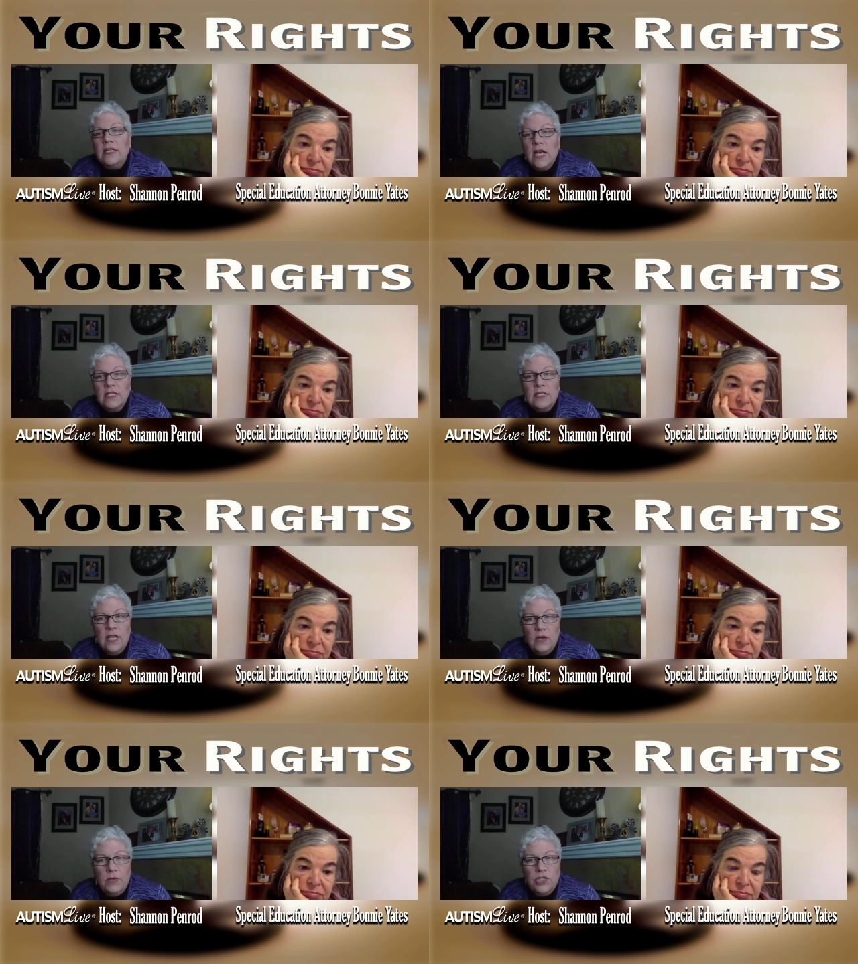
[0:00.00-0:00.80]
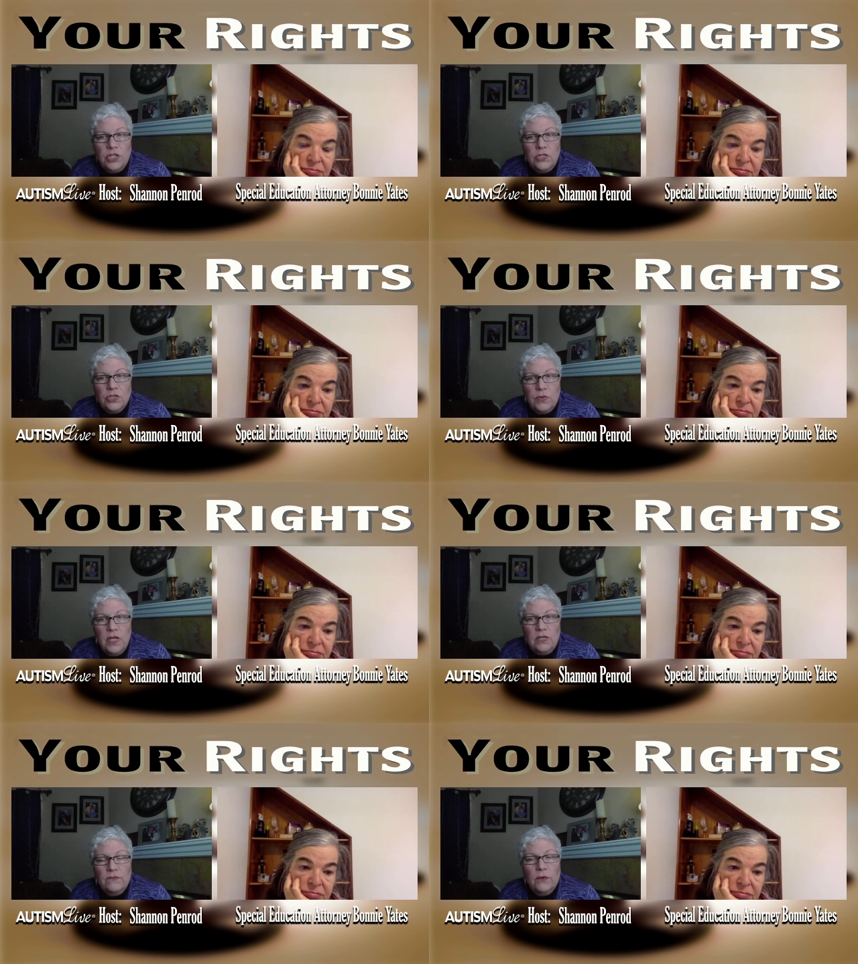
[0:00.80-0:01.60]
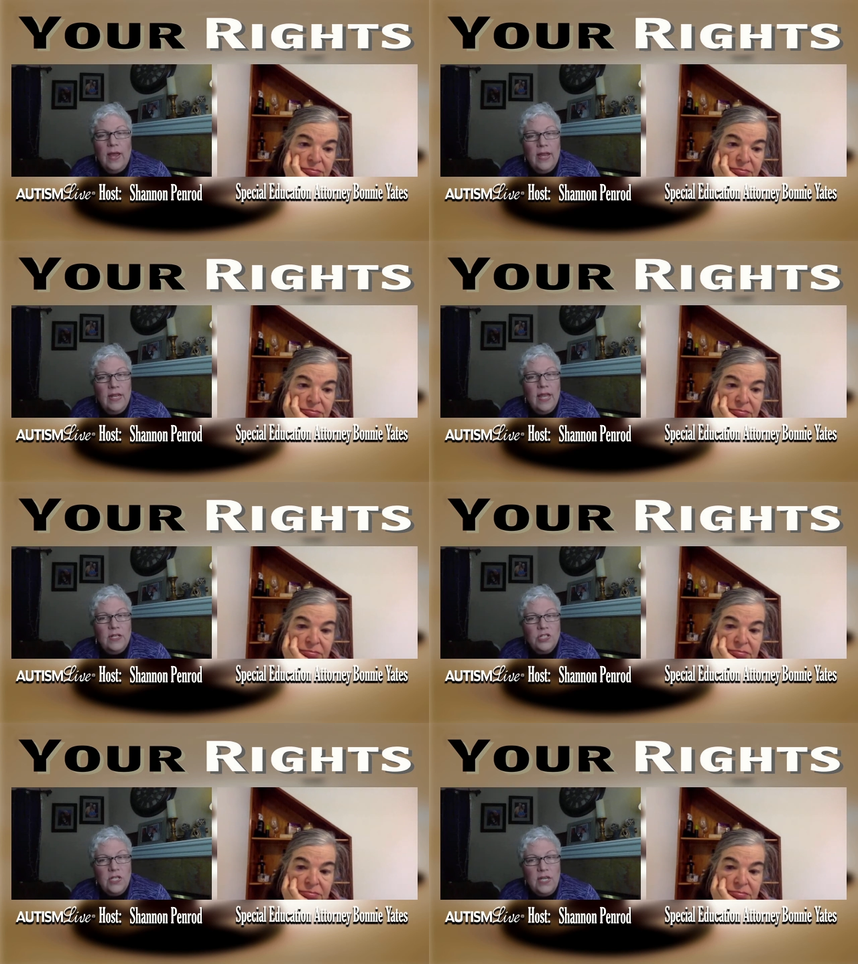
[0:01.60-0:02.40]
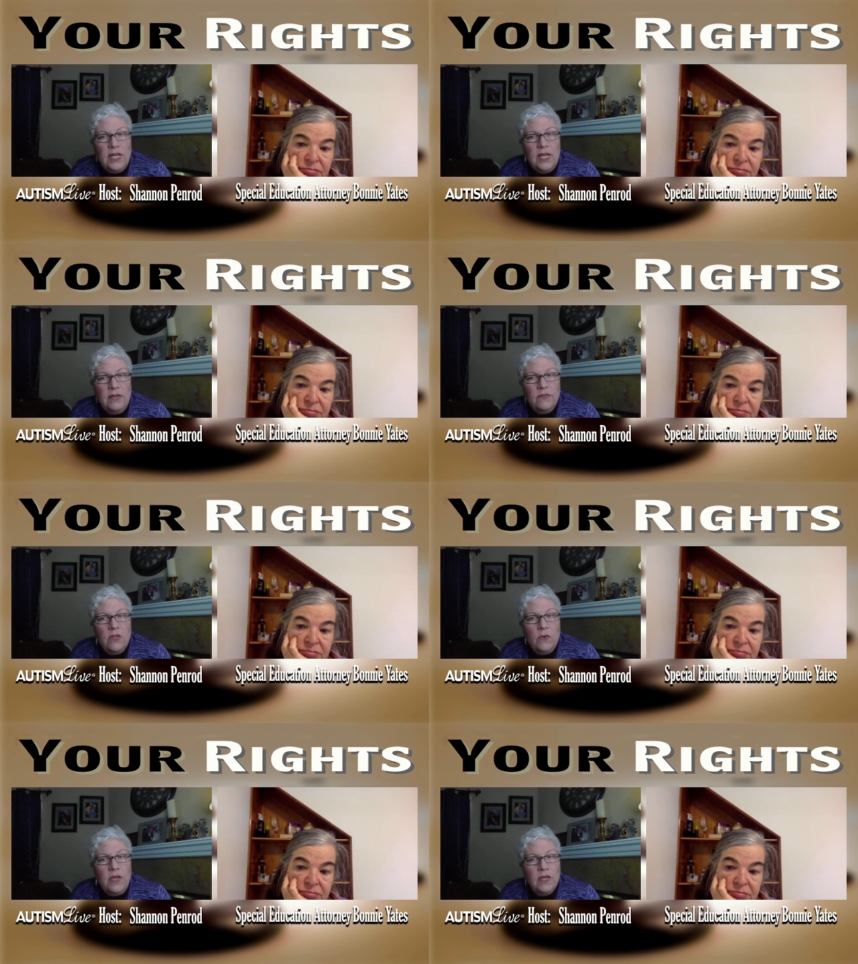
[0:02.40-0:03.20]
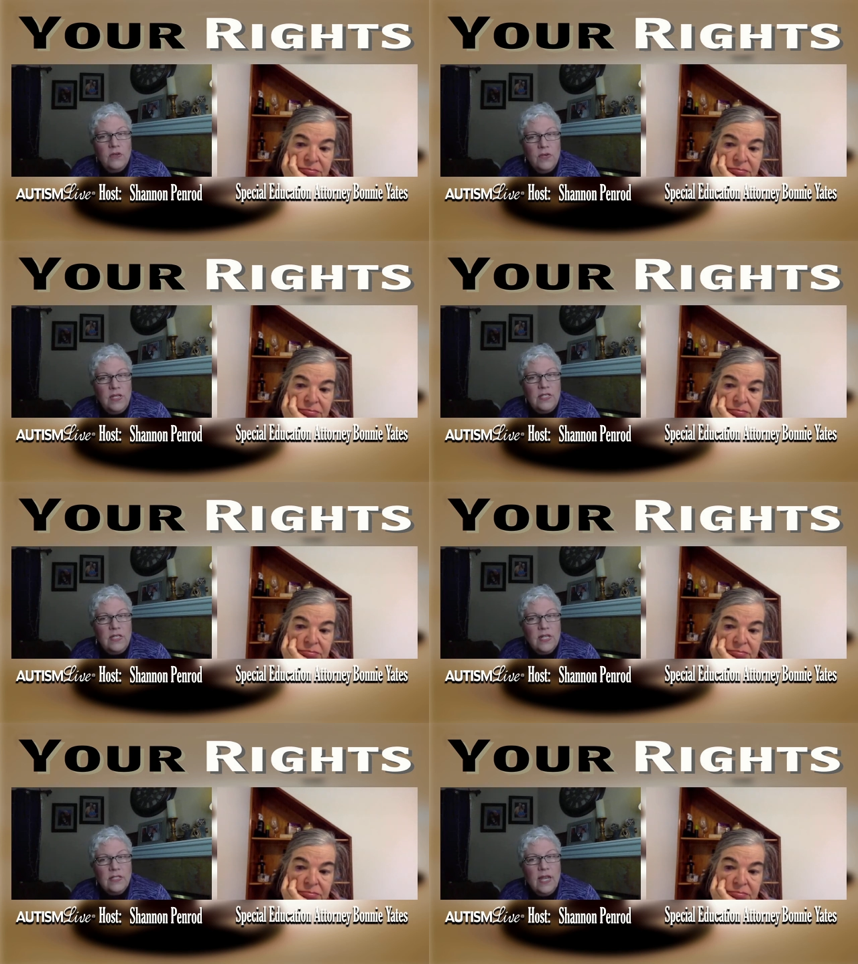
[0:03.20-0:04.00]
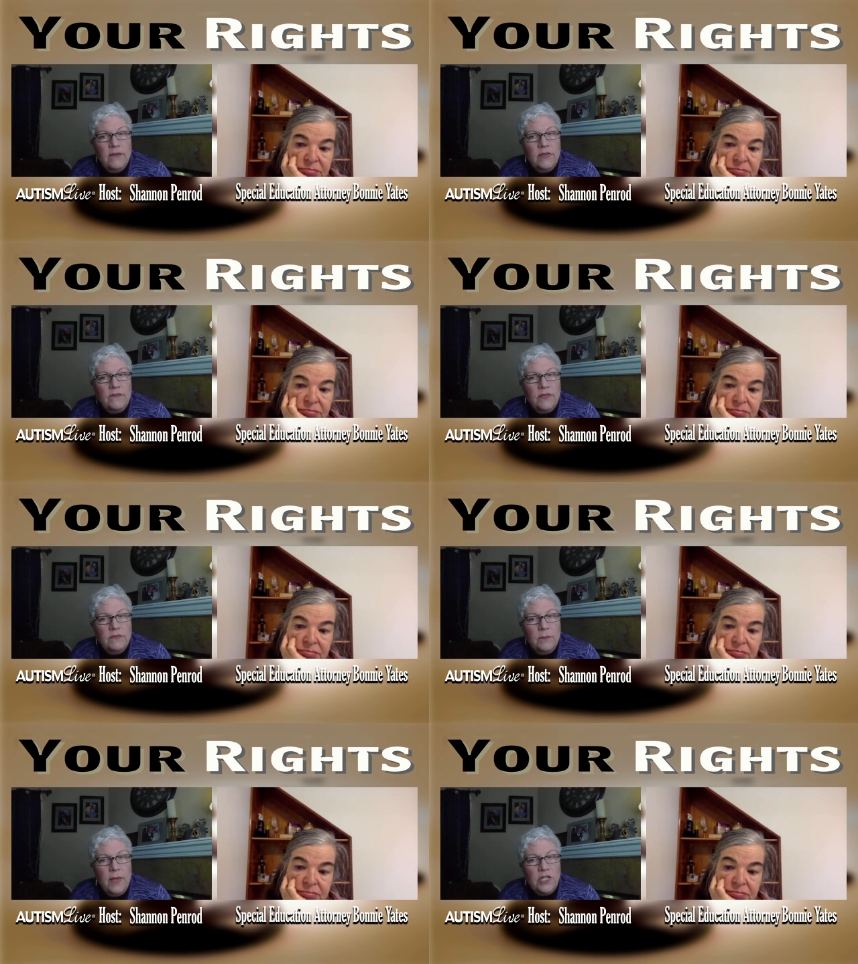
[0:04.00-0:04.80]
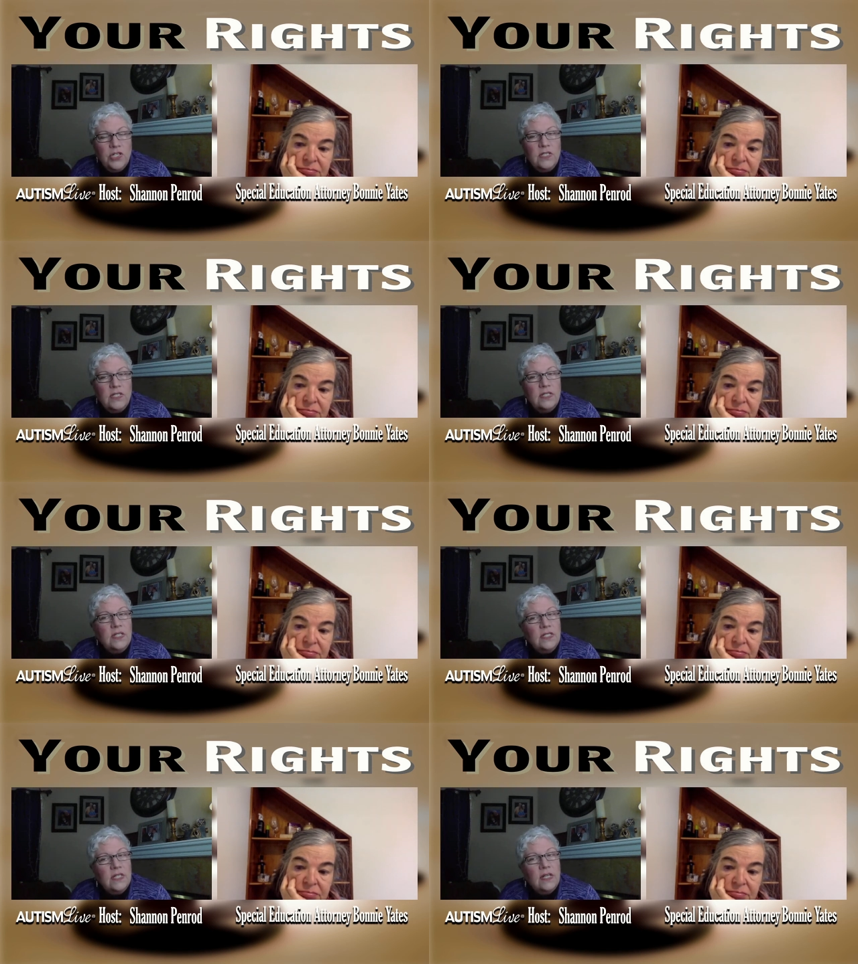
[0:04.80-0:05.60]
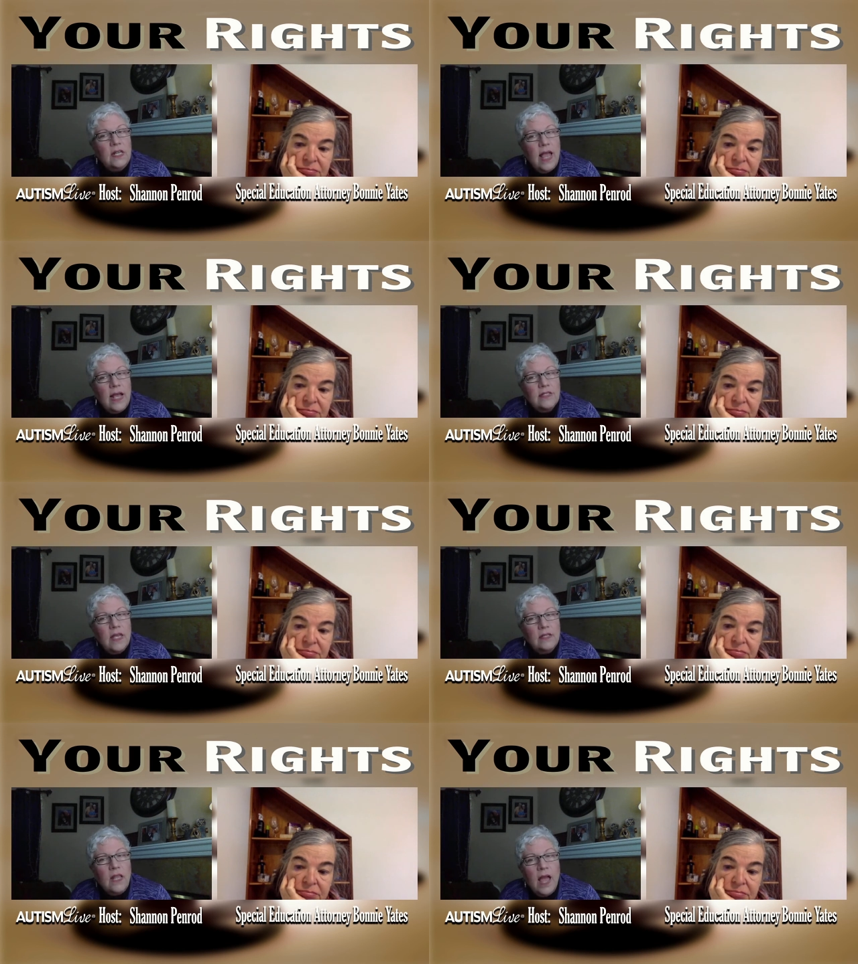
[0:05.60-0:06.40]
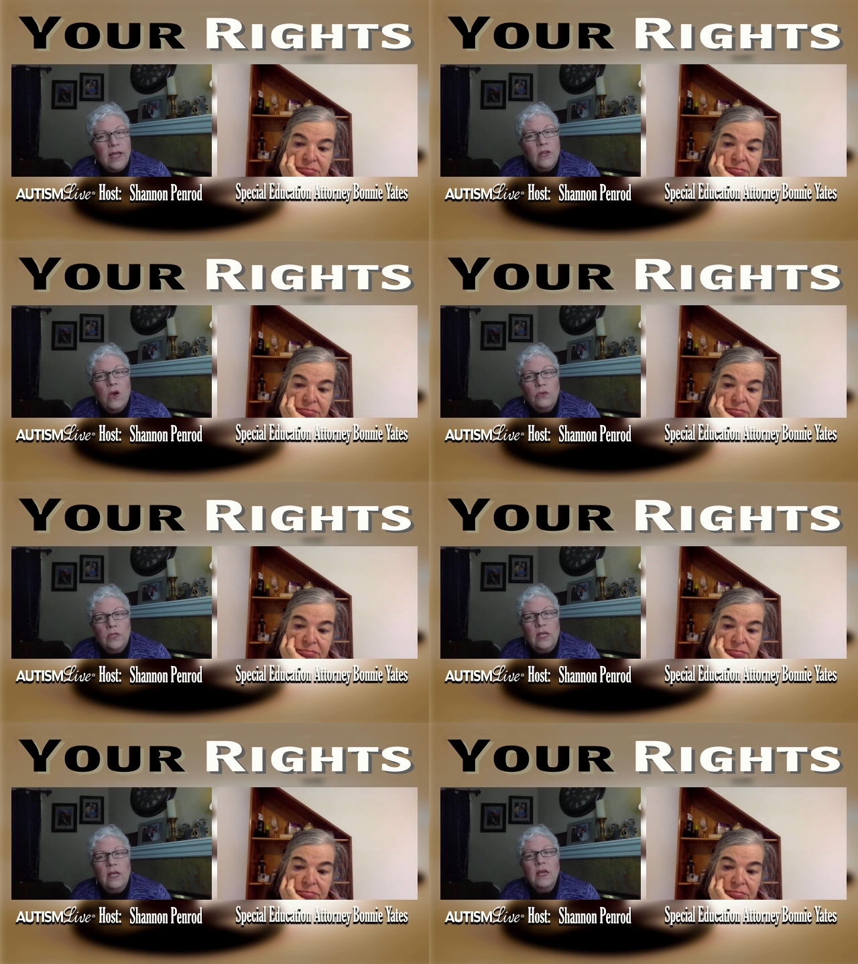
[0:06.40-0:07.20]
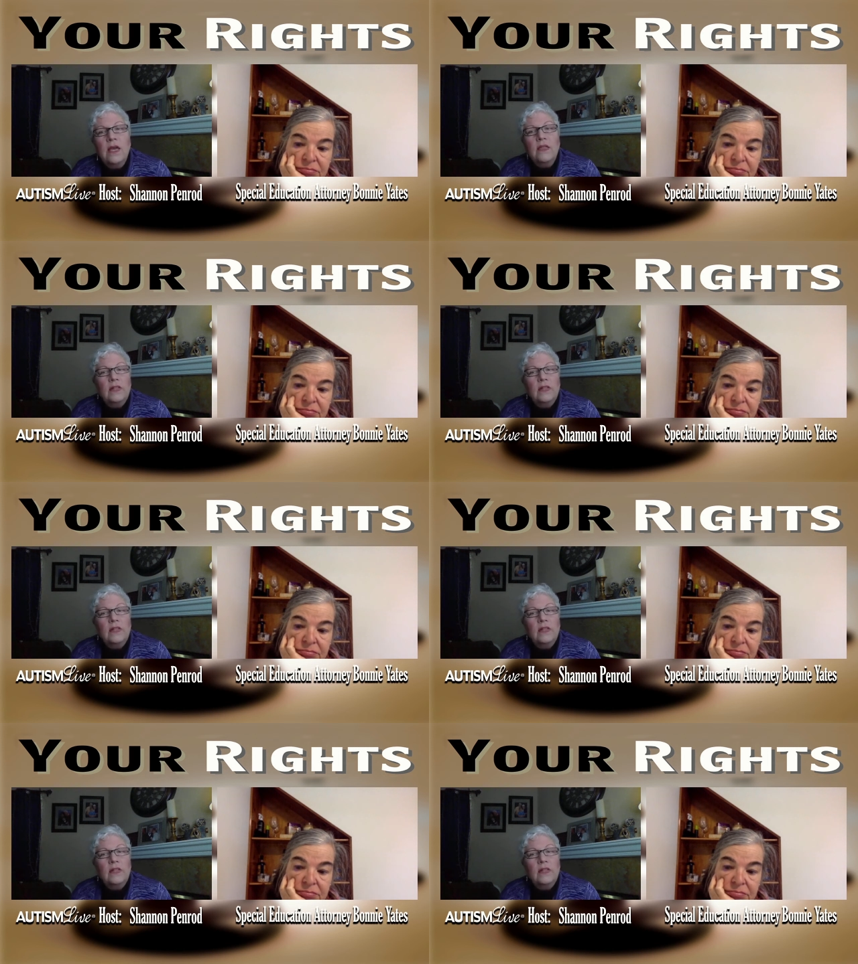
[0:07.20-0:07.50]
Speaker 1: He does think we should treat for ADHD, even though he agrees he doesn't have enough information since he's in class online only